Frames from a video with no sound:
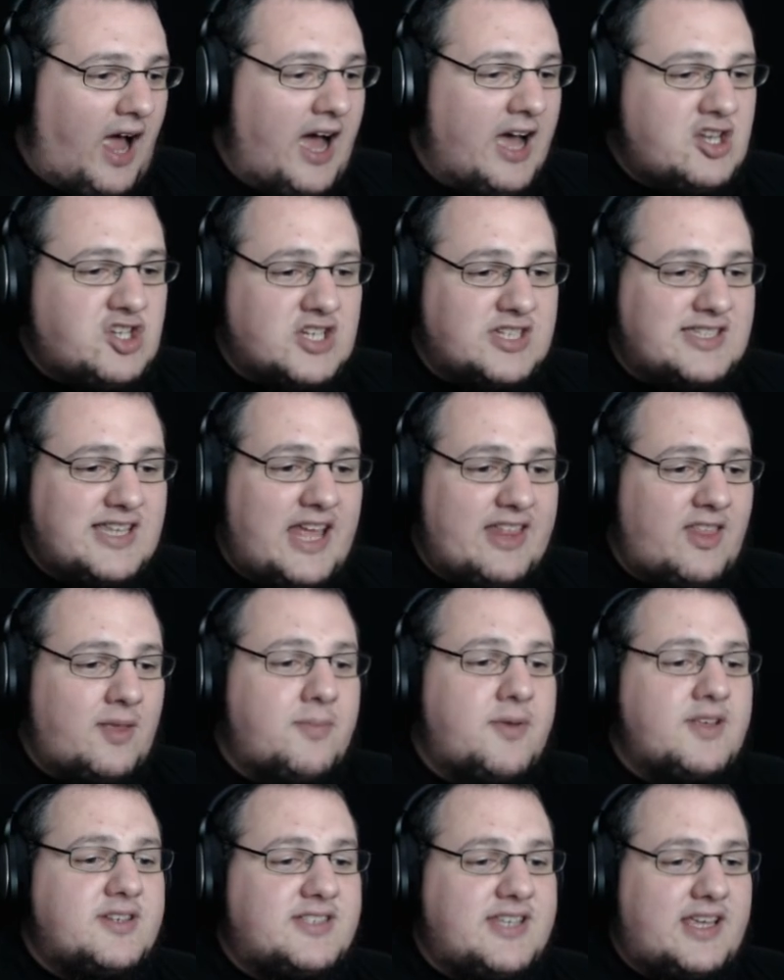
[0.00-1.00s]
I just let
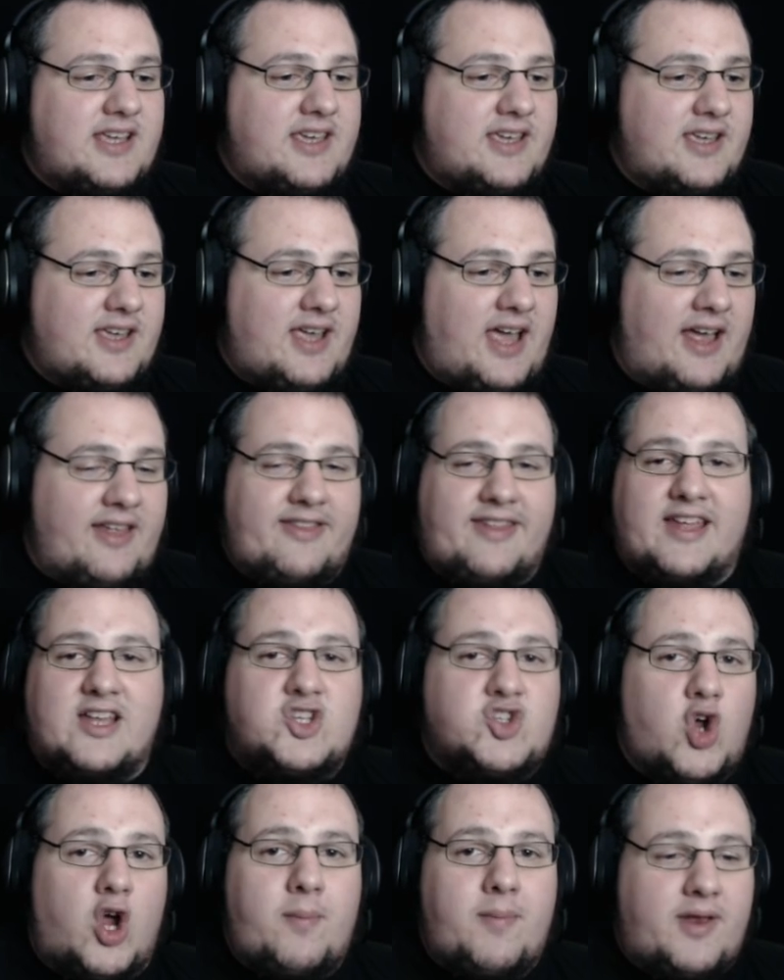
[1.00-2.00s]
the music and the
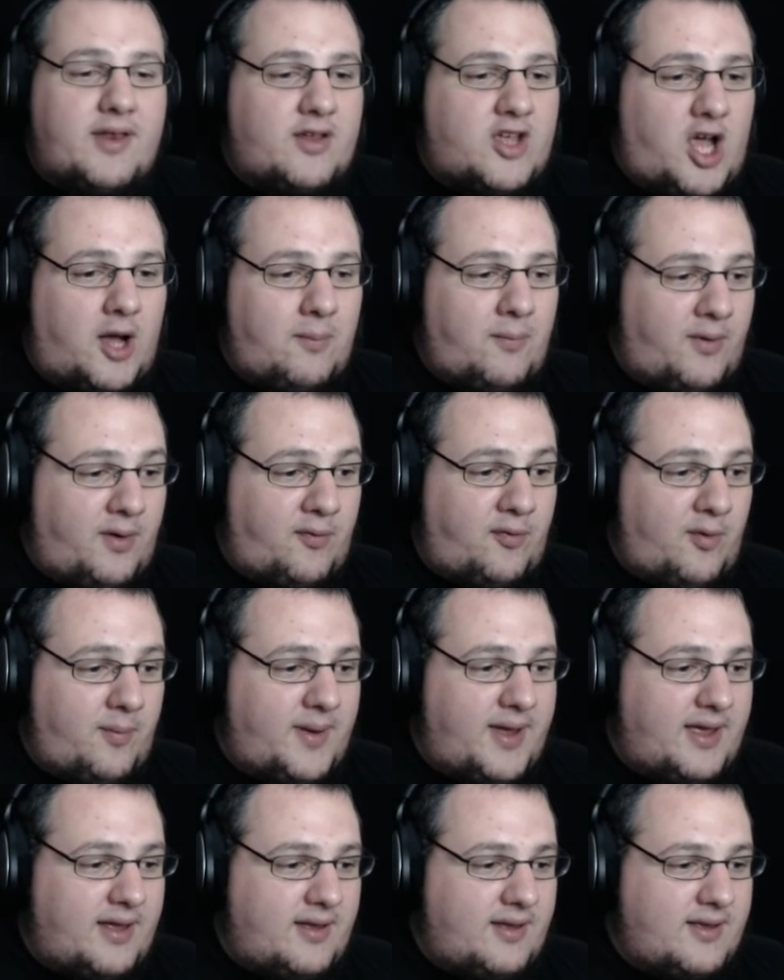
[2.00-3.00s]
enjoyment coming
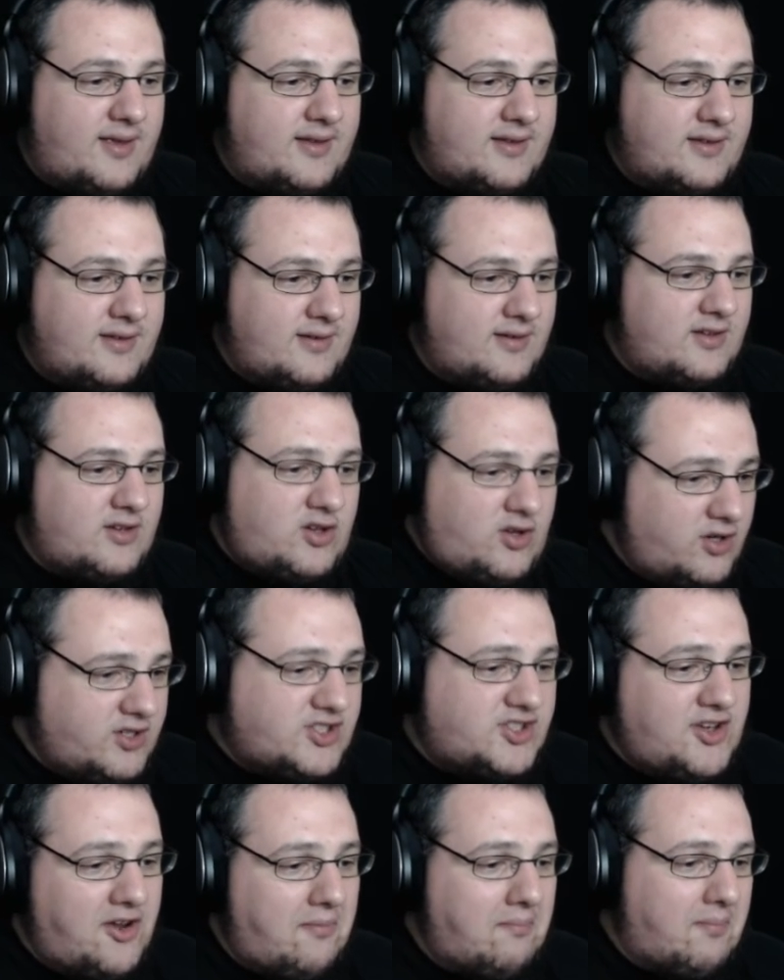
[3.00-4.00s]
from it
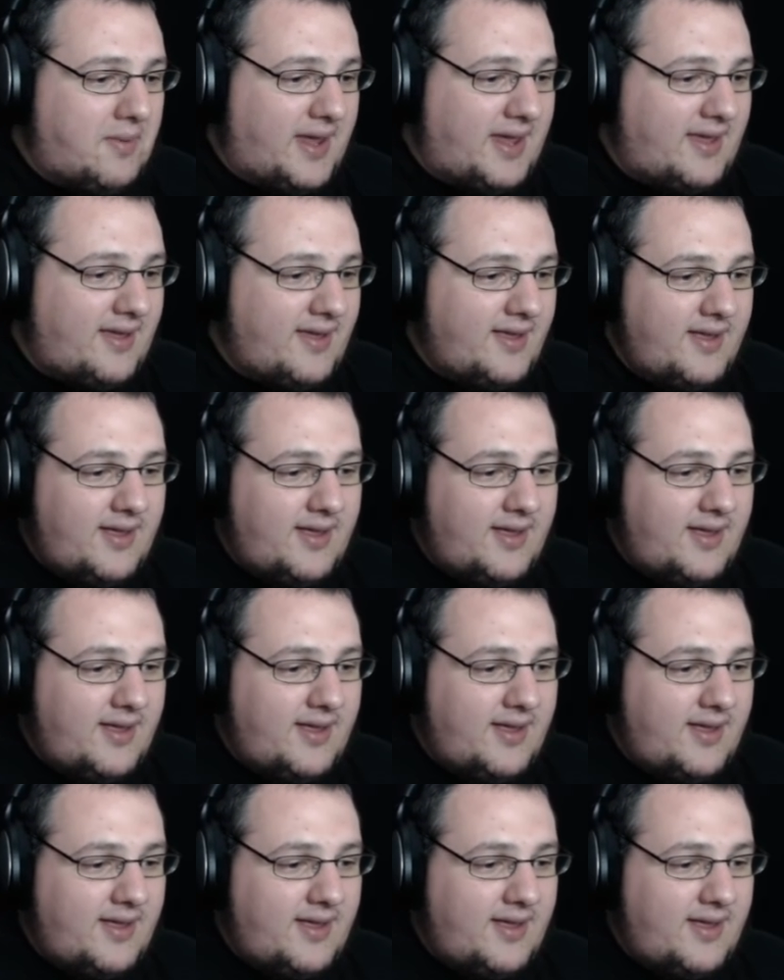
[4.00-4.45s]
consume me.